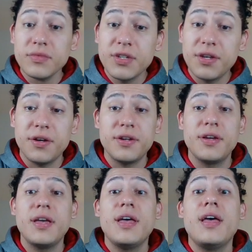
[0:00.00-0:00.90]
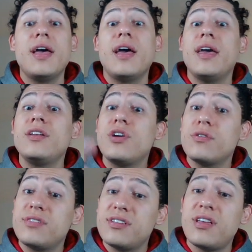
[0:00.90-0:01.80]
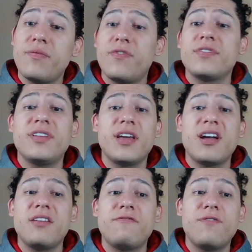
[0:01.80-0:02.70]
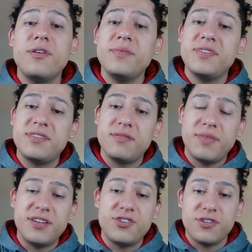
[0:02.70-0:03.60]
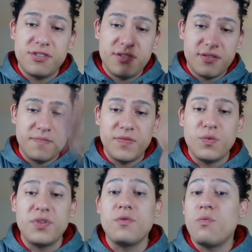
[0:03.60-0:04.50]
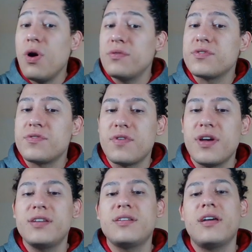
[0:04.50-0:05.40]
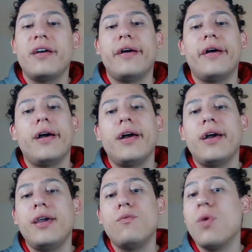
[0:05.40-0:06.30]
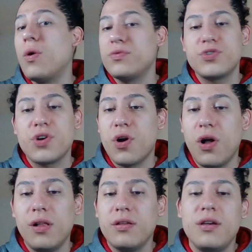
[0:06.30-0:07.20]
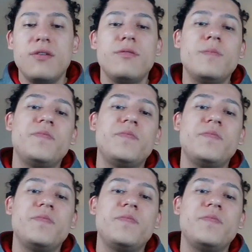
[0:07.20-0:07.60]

Good. It goes the same for the negative forms, but just with won't, right? I won't call you.